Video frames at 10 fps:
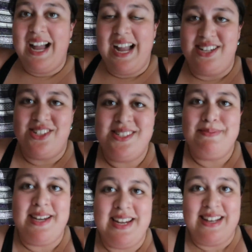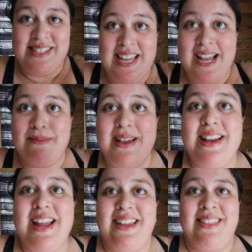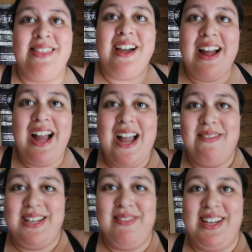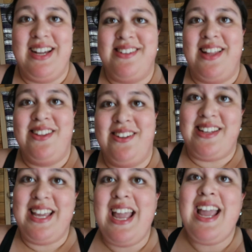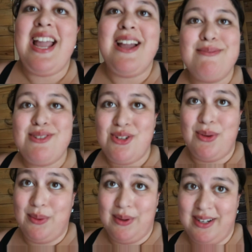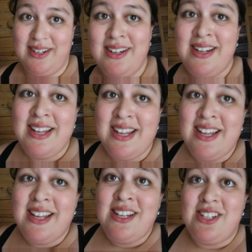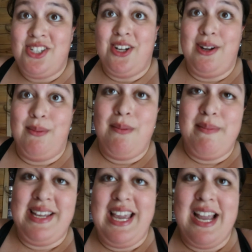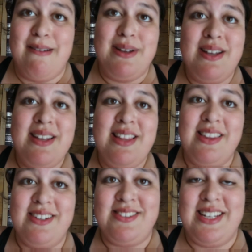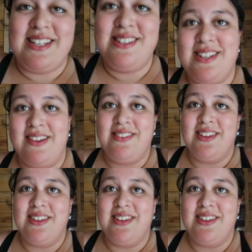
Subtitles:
I just made it out to camp, and I thought I would give you guys a little camp tour to show you what my camp looks like and stuff.